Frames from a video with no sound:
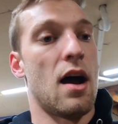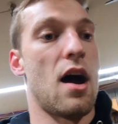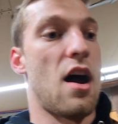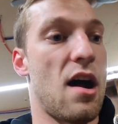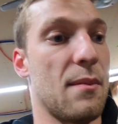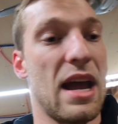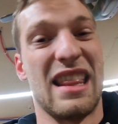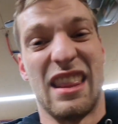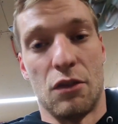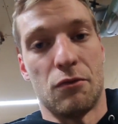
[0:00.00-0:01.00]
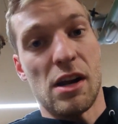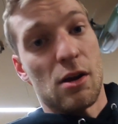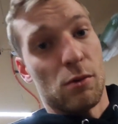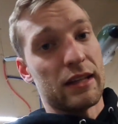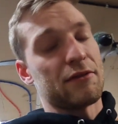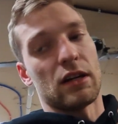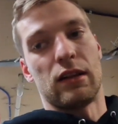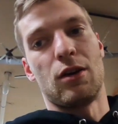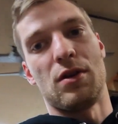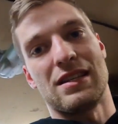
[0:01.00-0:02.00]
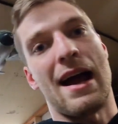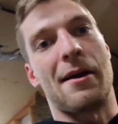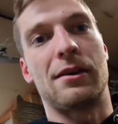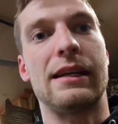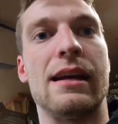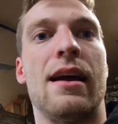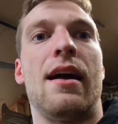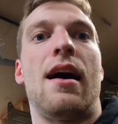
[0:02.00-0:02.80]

And in the rear, we left it alone entirely.